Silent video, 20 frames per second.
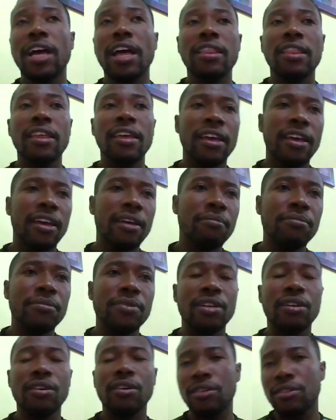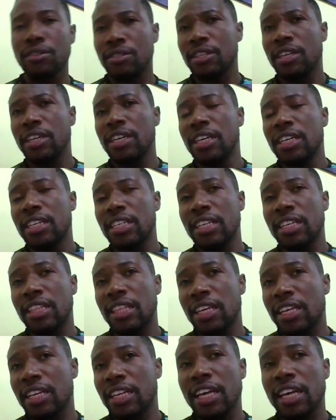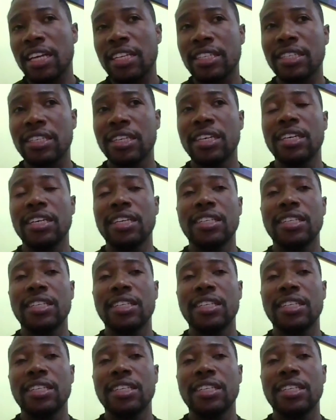at them because they think that